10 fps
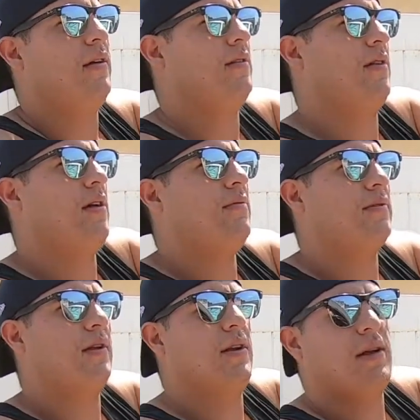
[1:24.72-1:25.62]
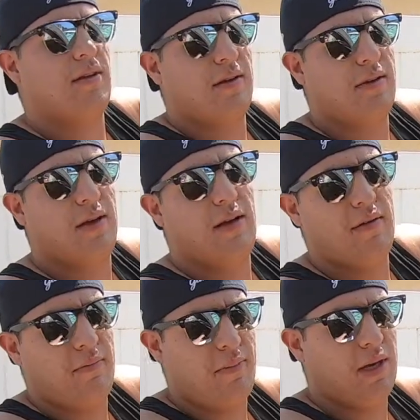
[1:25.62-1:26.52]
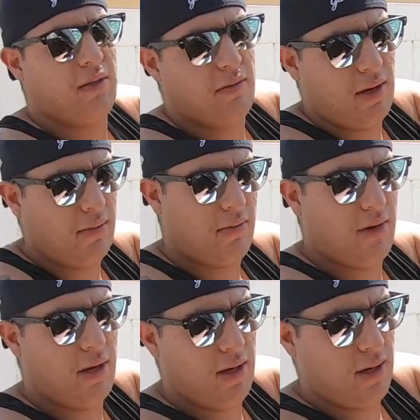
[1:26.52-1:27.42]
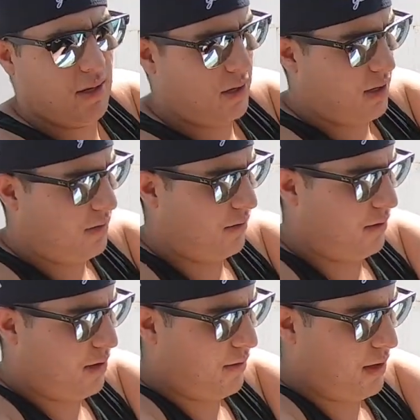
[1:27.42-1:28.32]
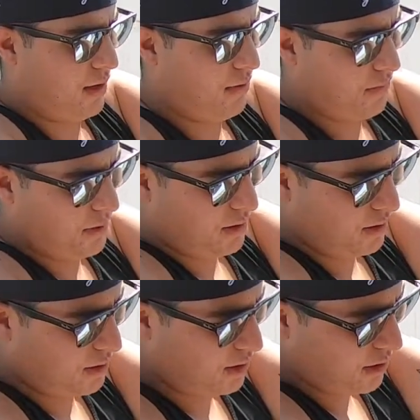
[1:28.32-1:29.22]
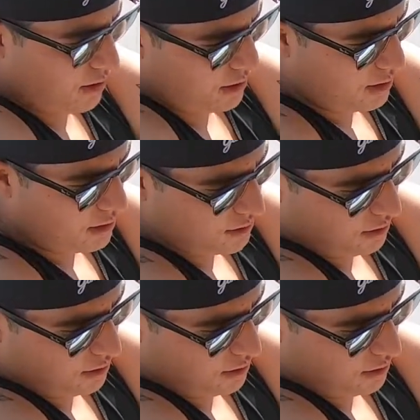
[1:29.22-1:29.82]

cables connected because I have the big 3 upgrade, and then I also have an amp. So